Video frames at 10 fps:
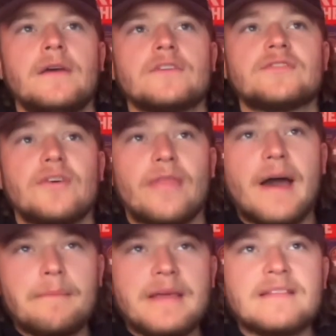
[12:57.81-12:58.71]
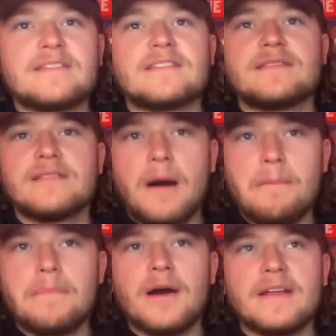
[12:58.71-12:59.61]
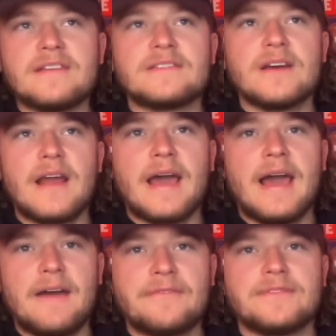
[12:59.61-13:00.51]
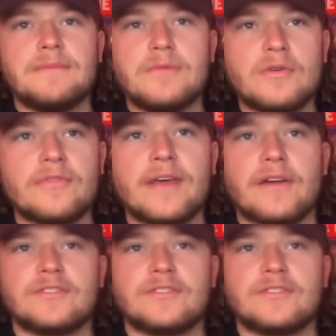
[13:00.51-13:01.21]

So that means somebody's going to have to move there.